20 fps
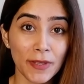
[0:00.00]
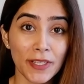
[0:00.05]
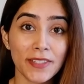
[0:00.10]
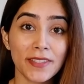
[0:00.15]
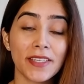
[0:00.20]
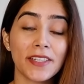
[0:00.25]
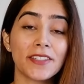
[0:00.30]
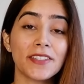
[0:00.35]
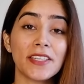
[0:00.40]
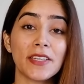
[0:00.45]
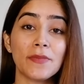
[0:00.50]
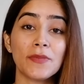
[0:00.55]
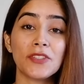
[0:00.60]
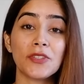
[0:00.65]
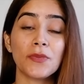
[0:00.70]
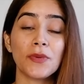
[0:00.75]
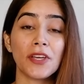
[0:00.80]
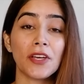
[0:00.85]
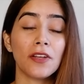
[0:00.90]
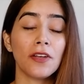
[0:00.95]
because there seems
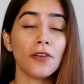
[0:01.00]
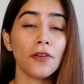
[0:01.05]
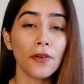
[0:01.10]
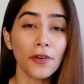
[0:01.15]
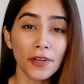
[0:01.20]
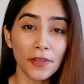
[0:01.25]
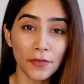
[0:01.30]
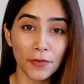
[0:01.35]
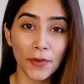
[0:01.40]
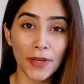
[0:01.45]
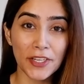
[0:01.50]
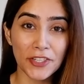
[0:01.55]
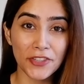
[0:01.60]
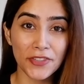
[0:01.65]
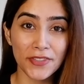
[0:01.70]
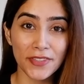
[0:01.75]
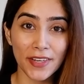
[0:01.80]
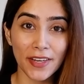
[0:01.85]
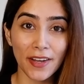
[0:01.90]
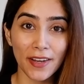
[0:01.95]
to be a lot of
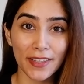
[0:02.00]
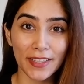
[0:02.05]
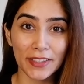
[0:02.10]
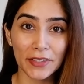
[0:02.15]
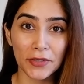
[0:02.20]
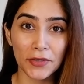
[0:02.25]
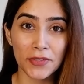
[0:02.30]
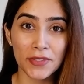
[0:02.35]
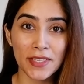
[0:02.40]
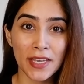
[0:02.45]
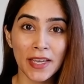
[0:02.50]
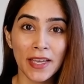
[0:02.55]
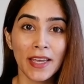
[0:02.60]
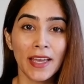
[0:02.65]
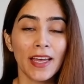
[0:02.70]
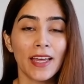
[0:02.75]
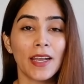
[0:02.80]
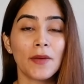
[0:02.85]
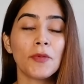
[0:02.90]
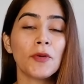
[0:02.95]
questions regarding those,
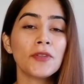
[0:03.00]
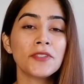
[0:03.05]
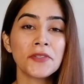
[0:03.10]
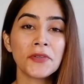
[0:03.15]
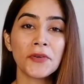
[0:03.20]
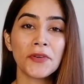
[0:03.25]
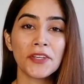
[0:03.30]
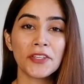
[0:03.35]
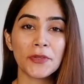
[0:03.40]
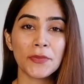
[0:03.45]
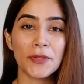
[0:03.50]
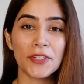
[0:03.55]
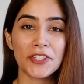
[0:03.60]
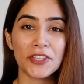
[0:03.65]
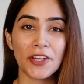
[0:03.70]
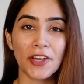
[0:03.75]
and I'm also going to be